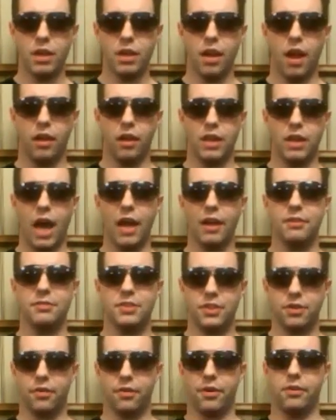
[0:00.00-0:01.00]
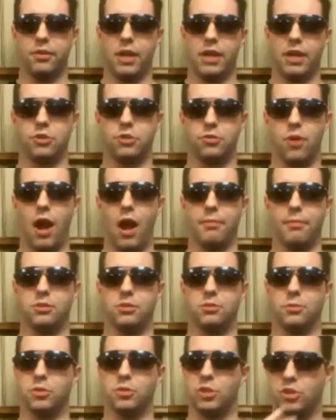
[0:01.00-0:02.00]
a lot of serialized
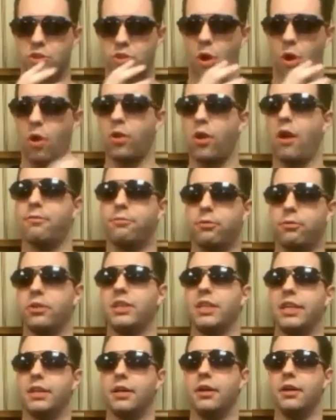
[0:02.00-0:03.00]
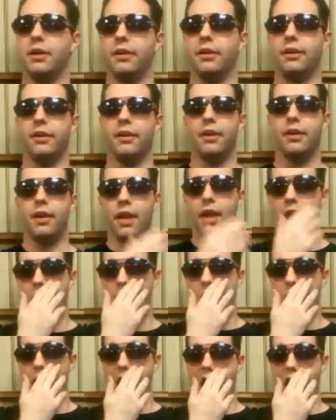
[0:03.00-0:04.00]
dramas will start off really good,
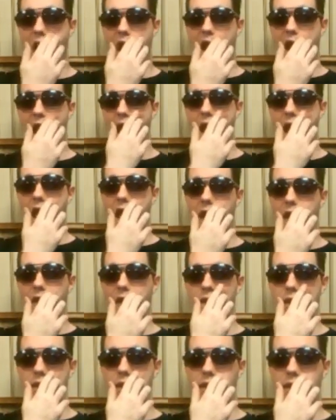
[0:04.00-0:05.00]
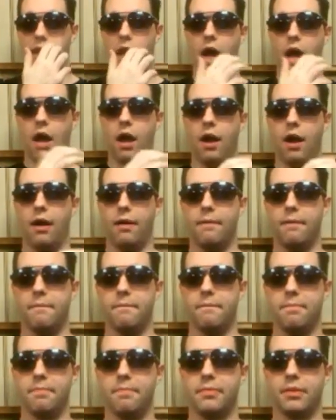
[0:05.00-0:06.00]
and
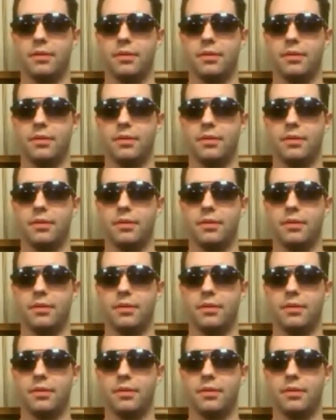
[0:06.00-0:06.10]
um,